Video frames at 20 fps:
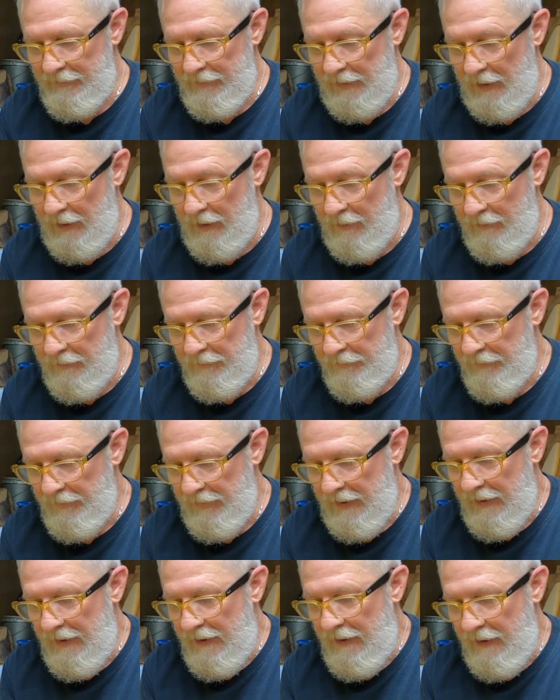So
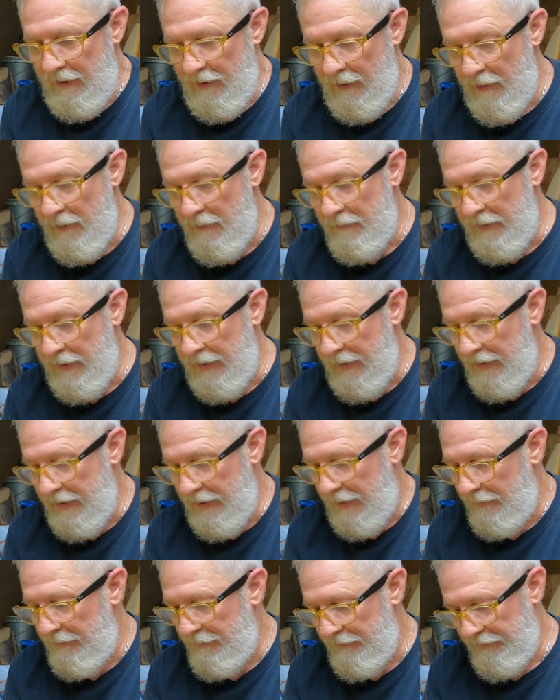I opened it
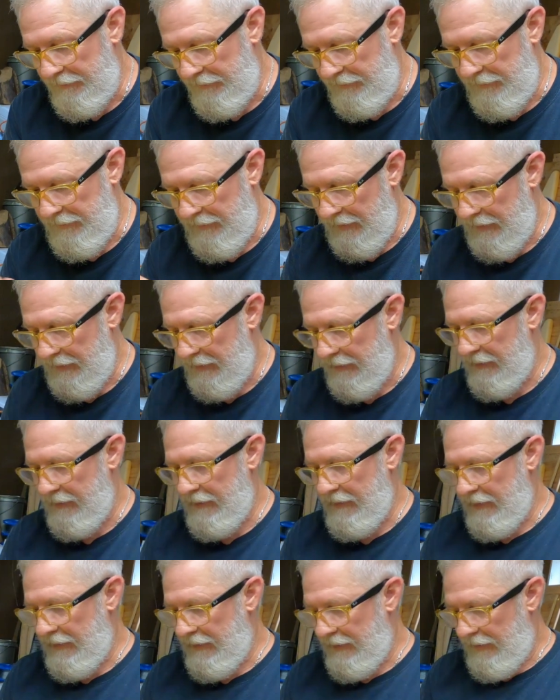up,
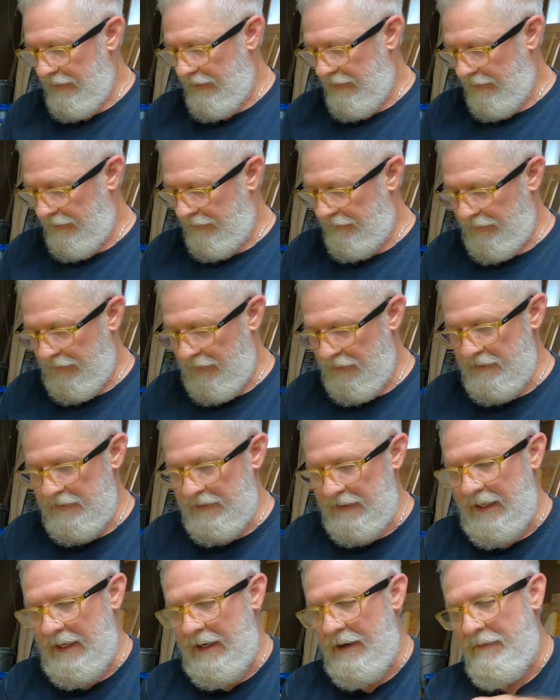and the first
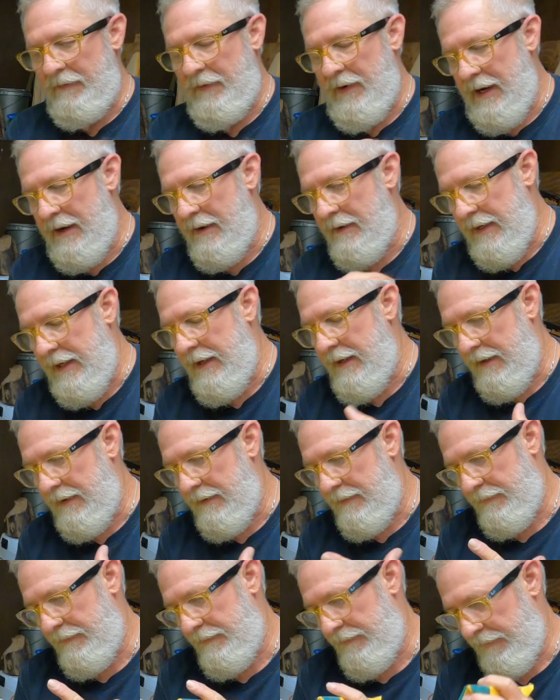thing I found in
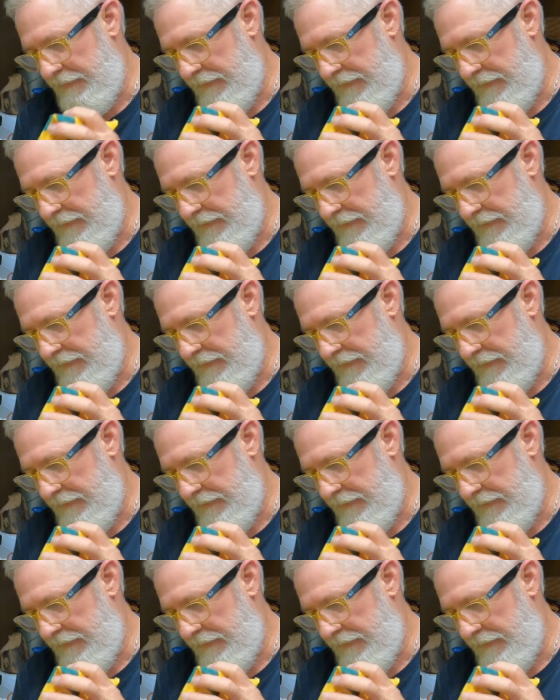it